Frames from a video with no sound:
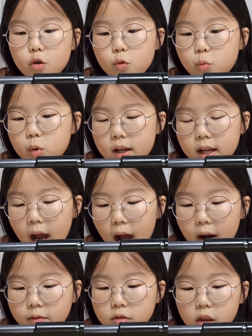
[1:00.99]
We
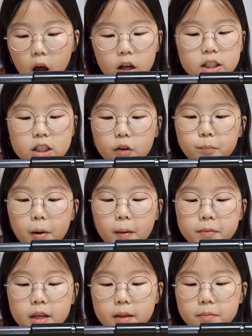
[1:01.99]
have lots of
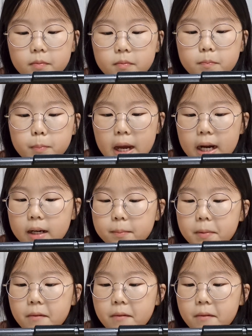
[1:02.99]
pumpkin picked